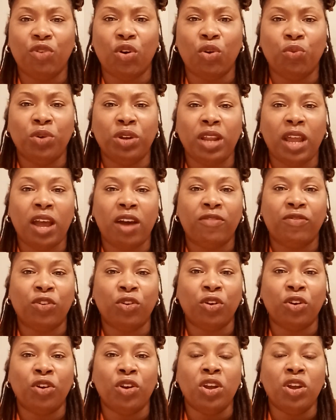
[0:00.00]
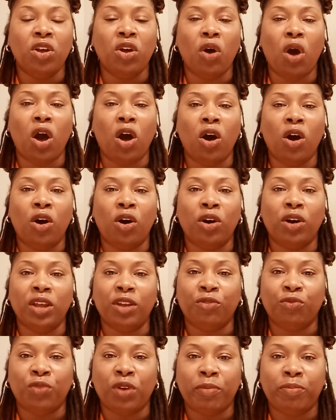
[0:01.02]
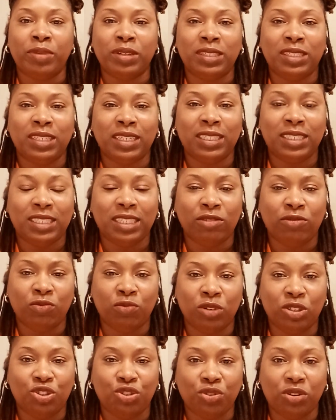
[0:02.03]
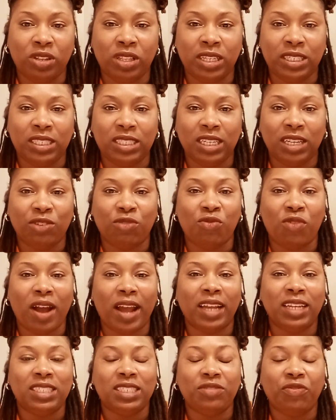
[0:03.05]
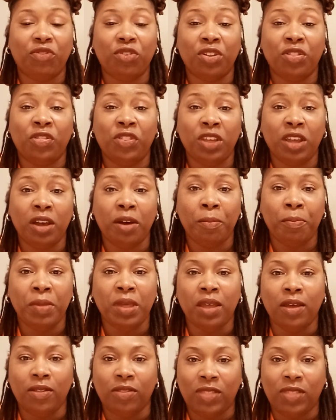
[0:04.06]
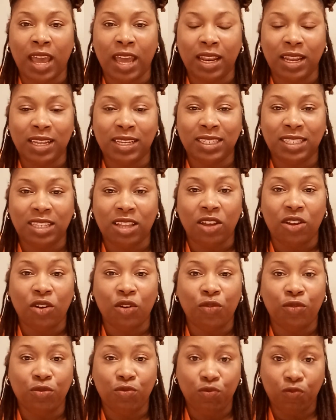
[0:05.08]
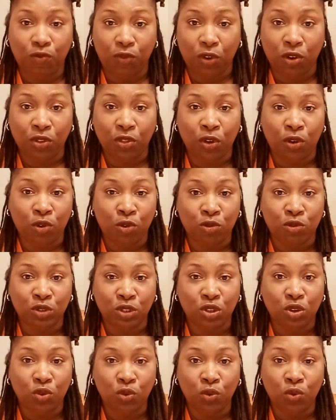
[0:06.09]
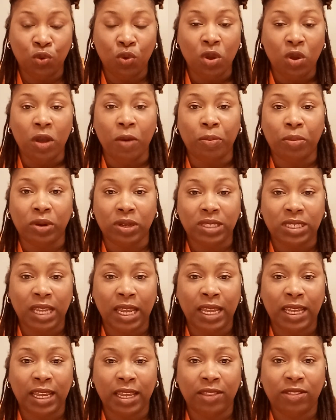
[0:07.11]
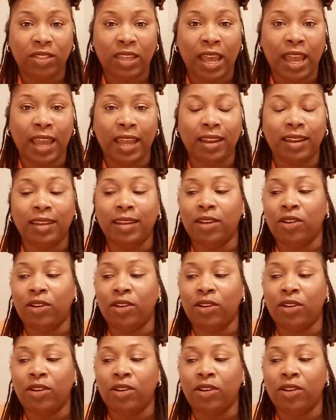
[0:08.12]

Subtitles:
for whatever it represents in ritualistic rites for them. That is for those who partake in that,